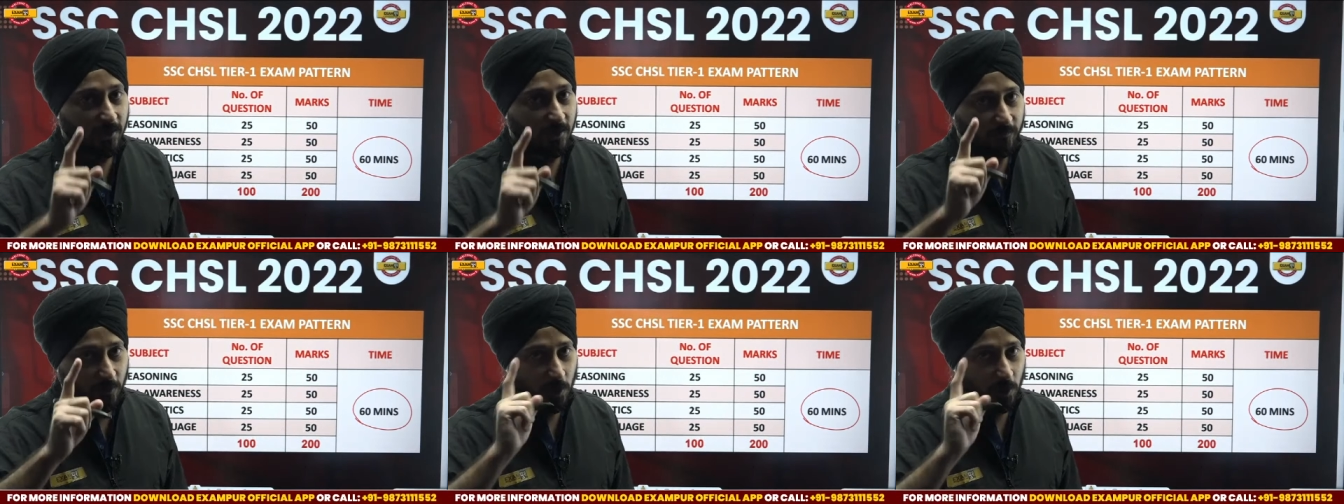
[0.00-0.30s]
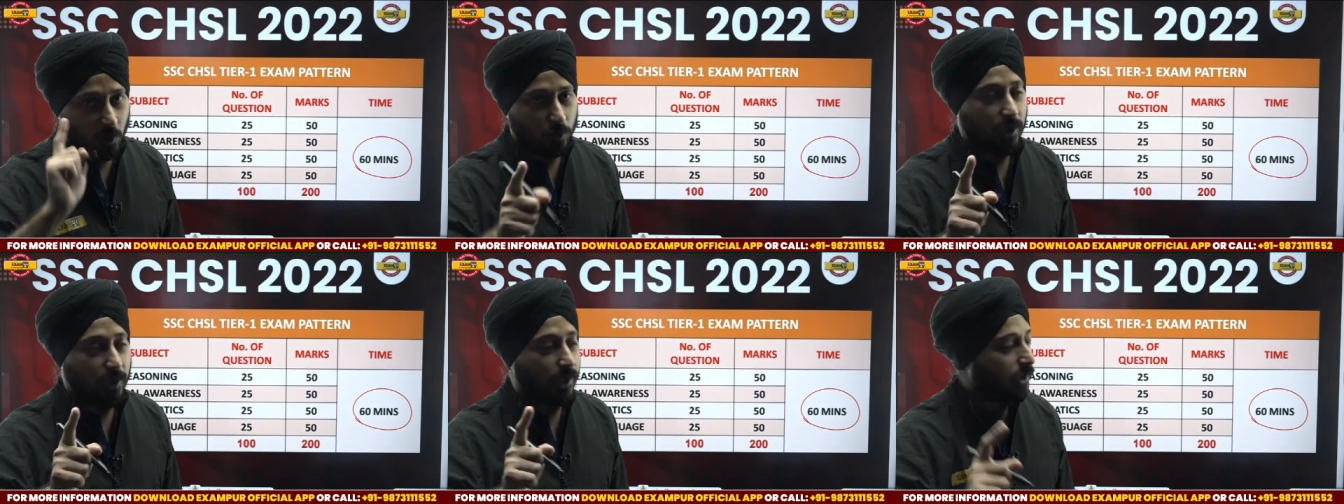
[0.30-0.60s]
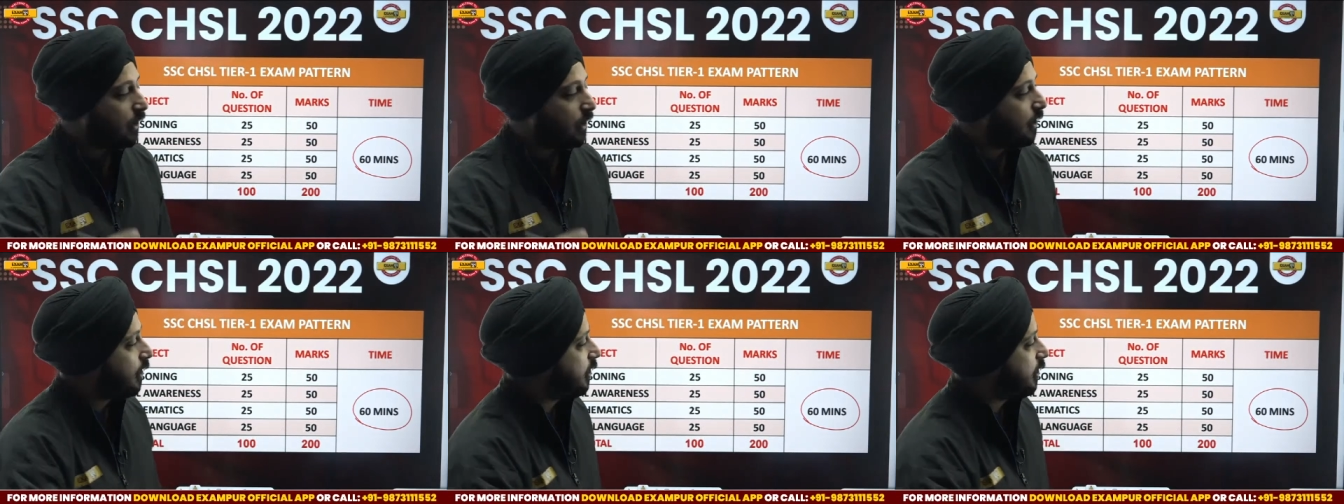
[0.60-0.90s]
if you'll do
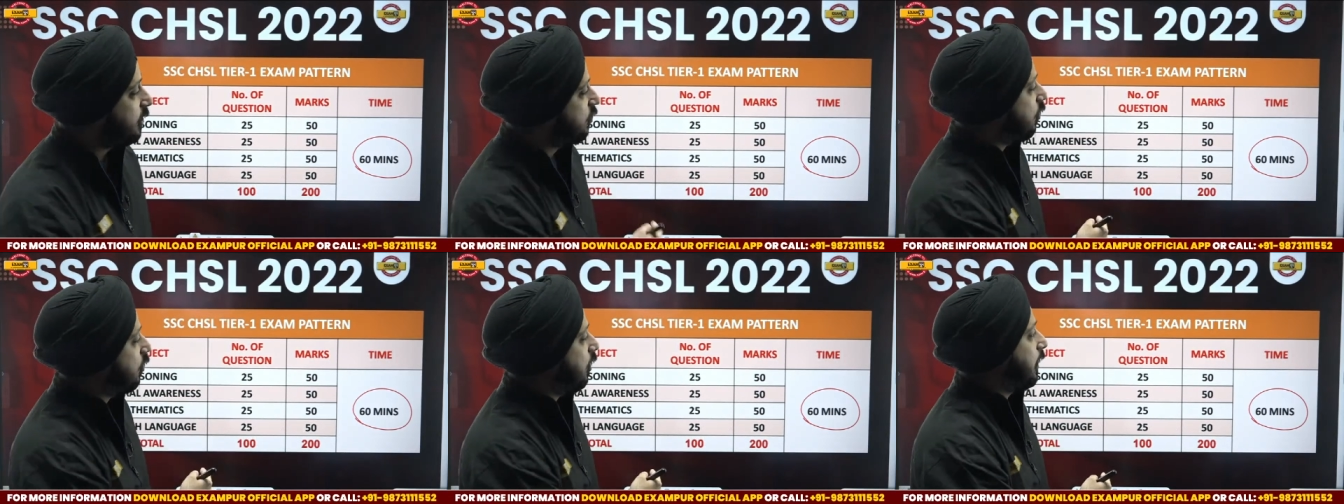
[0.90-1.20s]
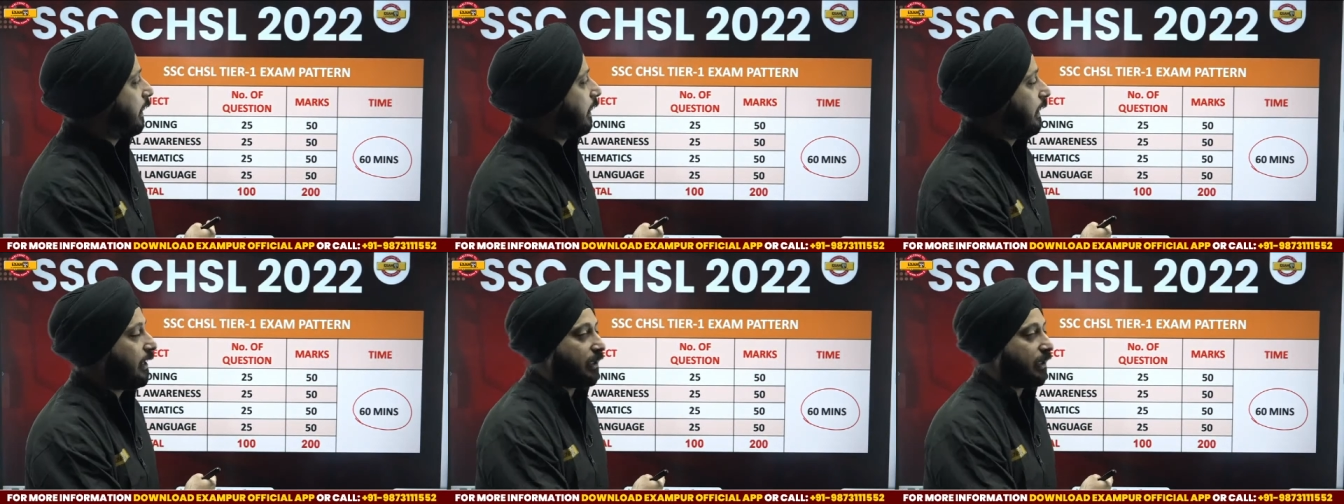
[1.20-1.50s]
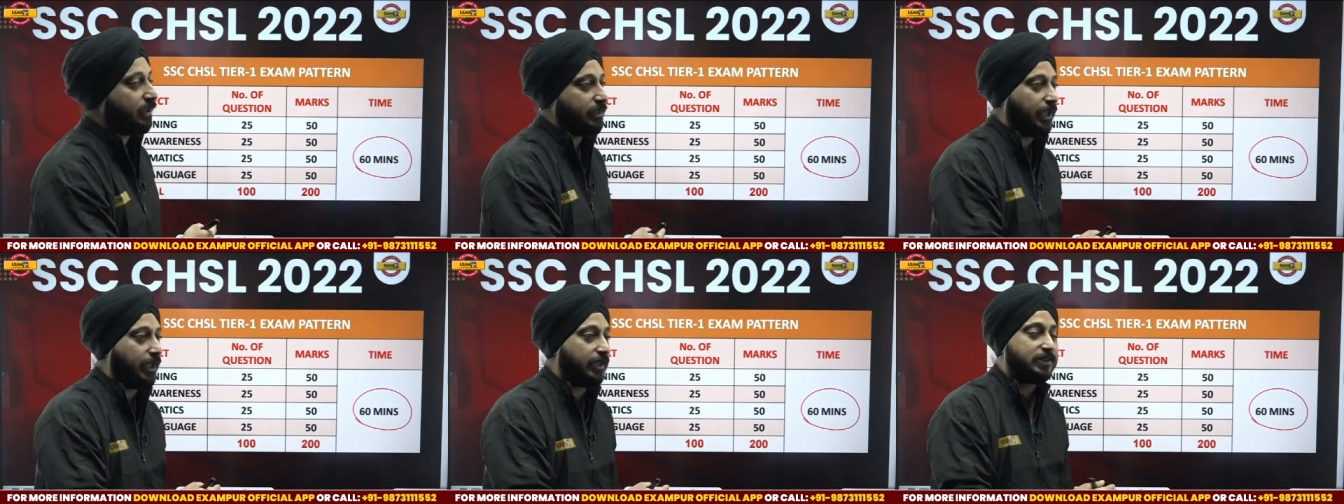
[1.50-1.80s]
that you're going to
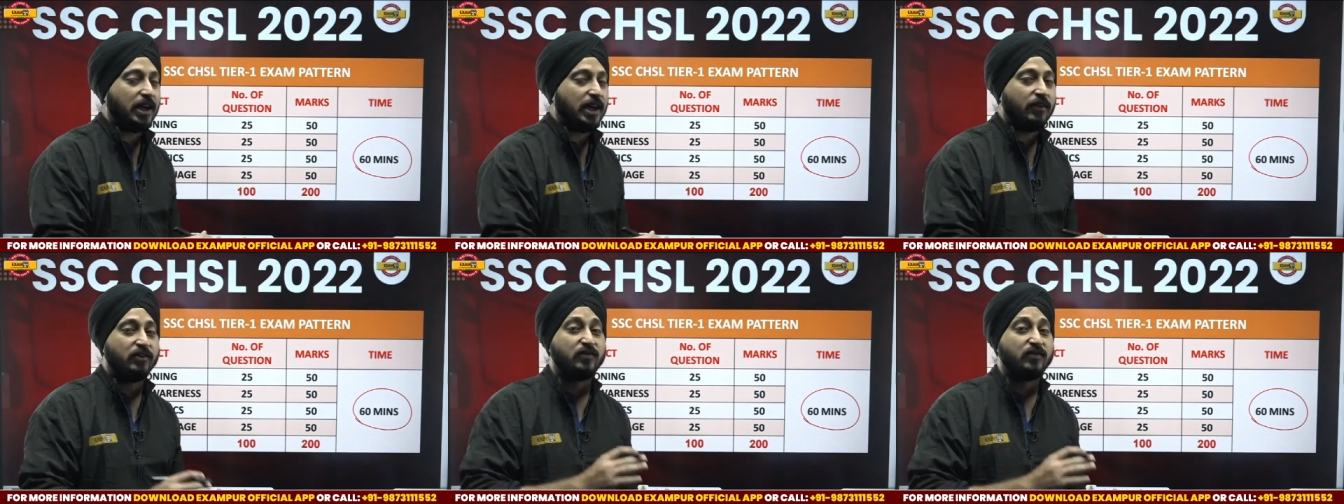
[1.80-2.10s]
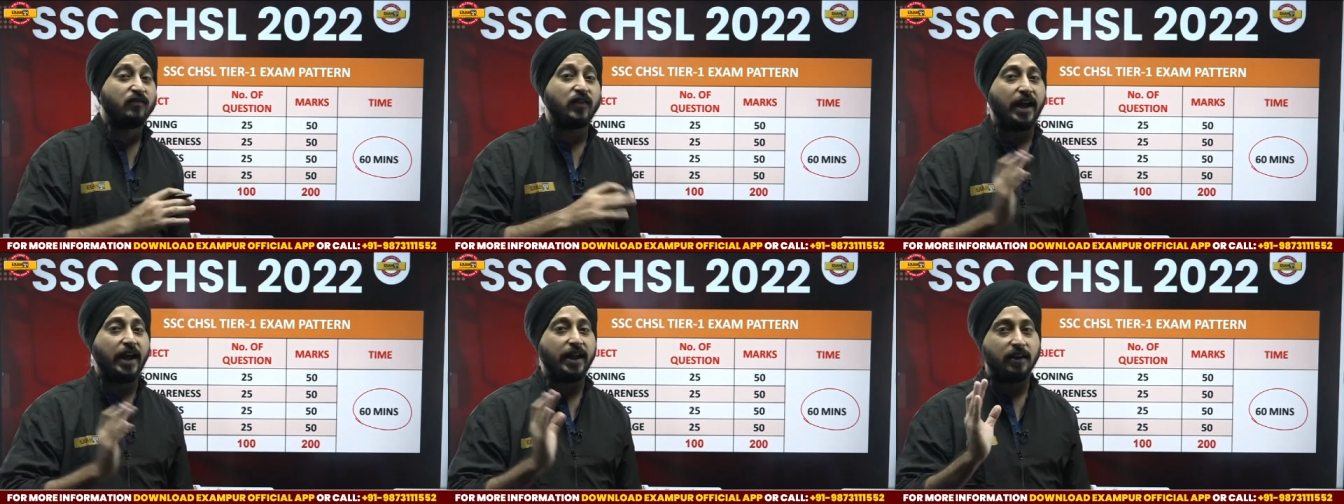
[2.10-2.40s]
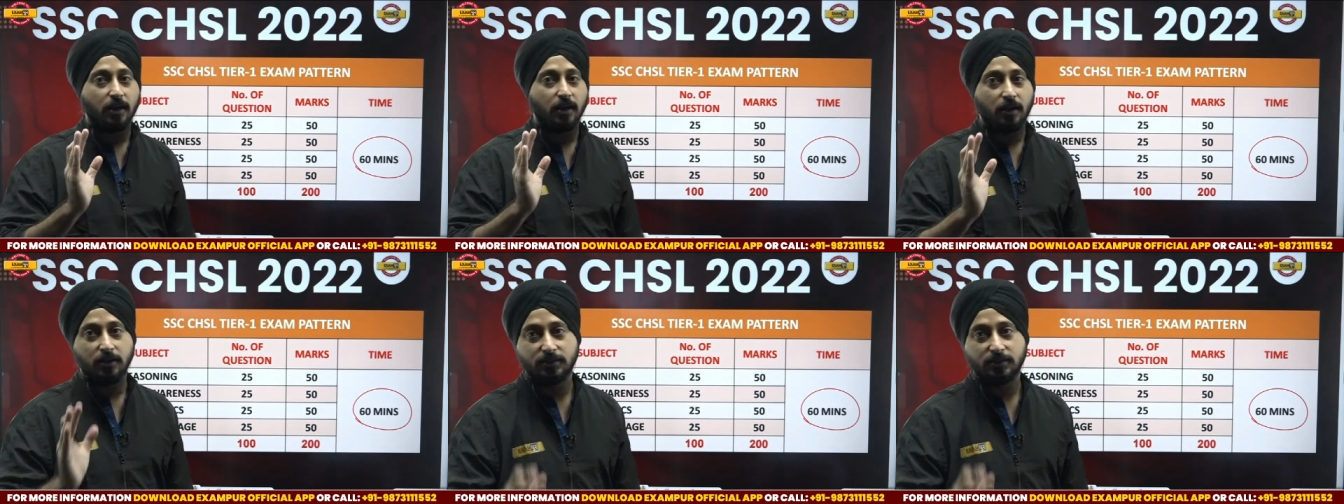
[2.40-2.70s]
clear the exam with flying
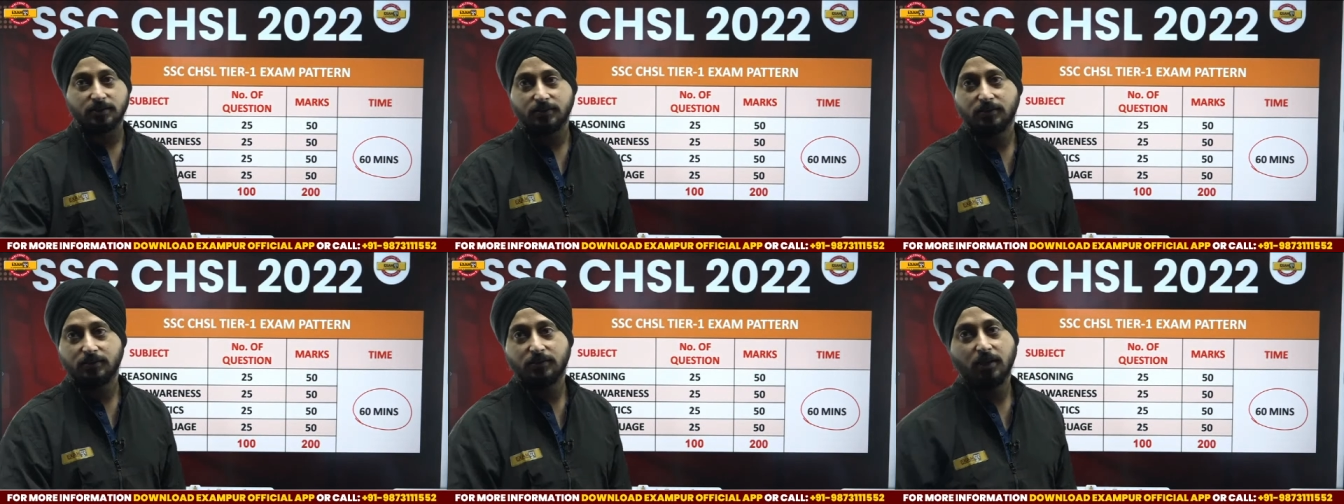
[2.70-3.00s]
colors